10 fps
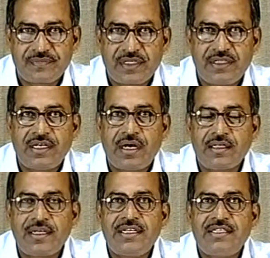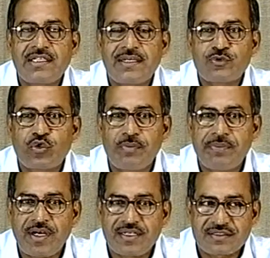the other interrupt should be
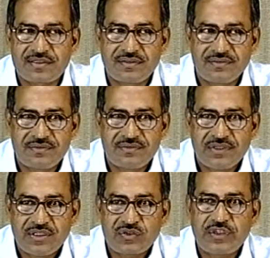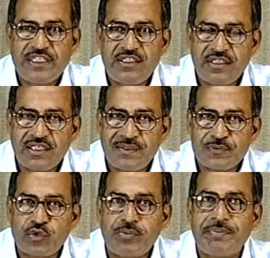masked. So the interrupt
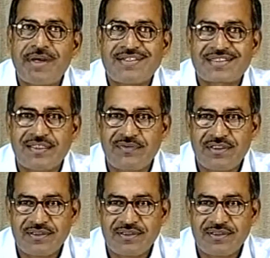should be maskable.